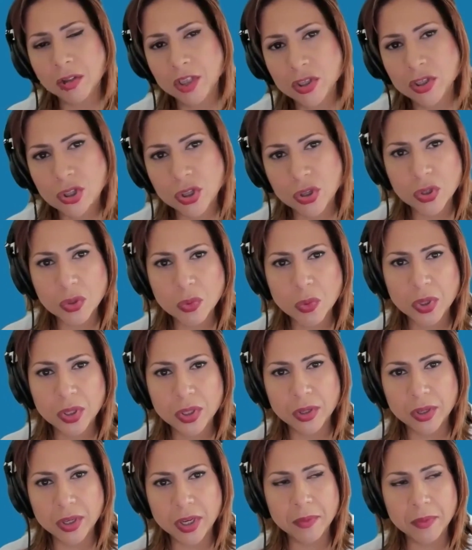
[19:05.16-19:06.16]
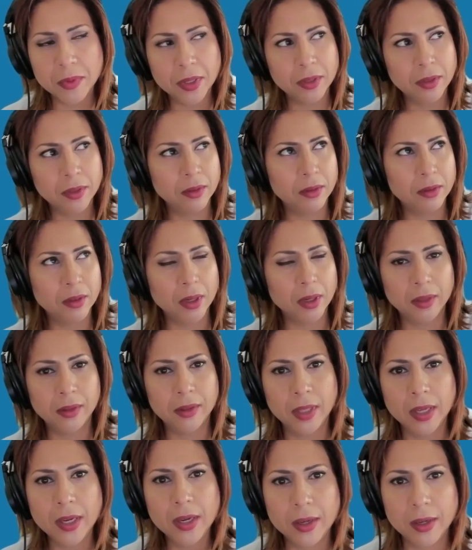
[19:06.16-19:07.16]
shoes were not even a
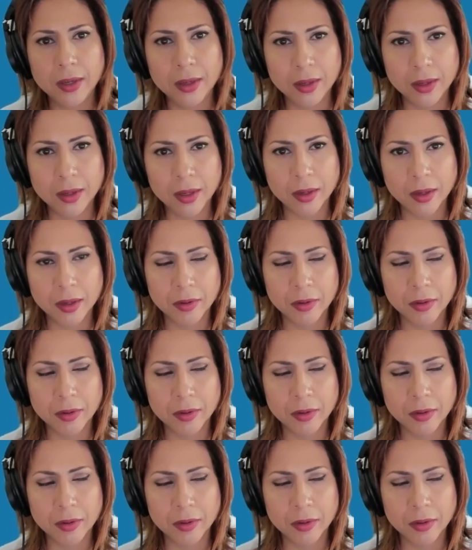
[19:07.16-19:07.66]
thing.